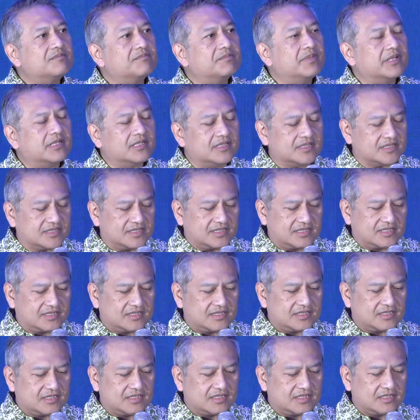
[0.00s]
builds.
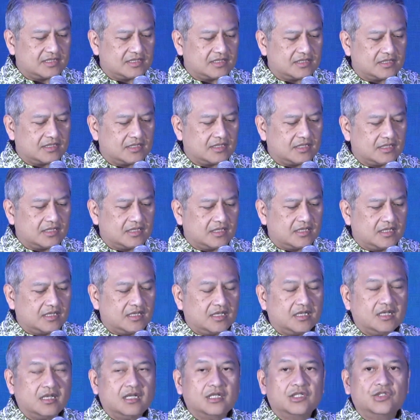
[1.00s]

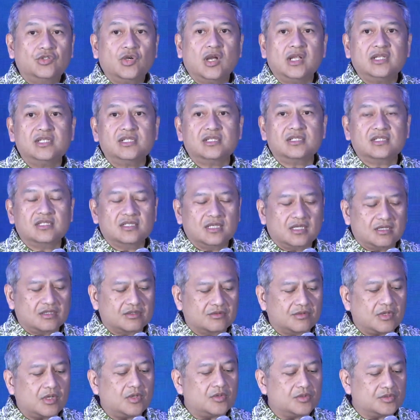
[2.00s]
Trust
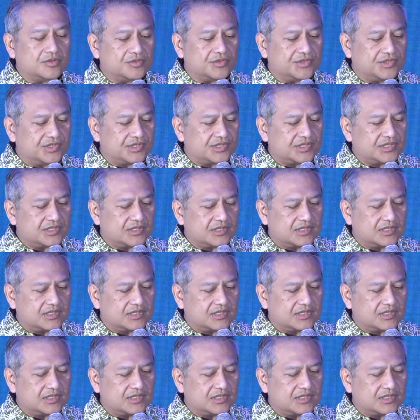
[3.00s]
grows.